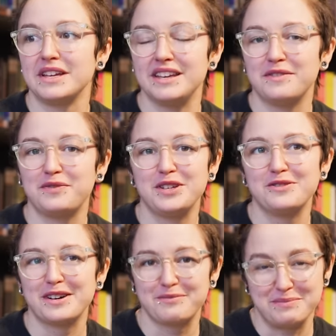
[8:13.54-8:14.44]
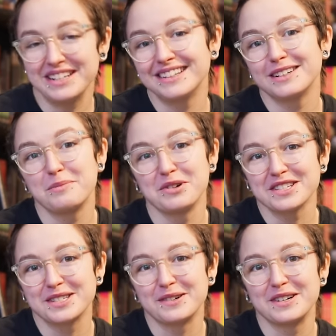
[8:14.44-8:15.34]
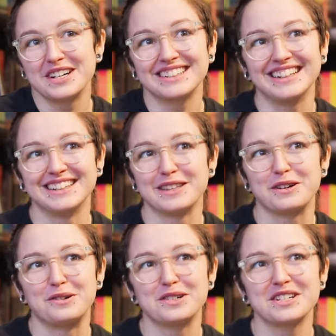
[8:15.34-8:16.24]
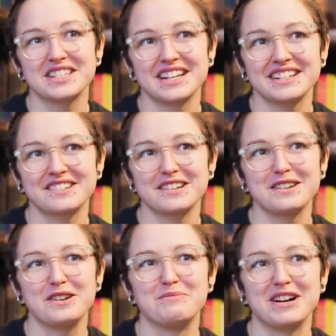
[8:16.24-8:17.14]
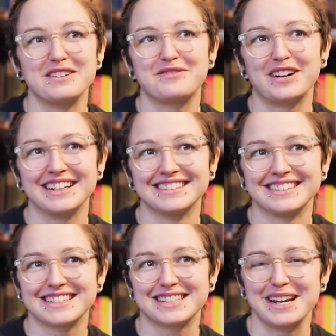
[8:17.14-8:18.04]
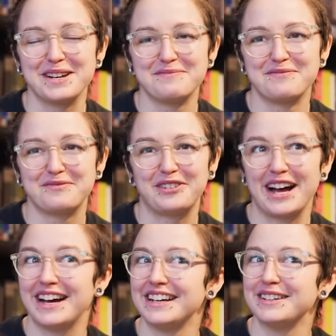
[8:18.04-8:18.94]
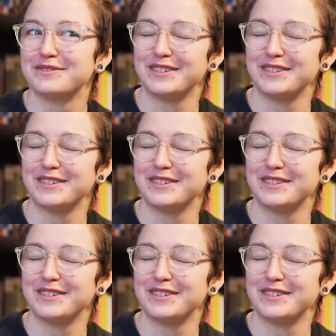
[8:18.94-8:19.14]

If you have been in a bookstore, in the horror section, you might find the same five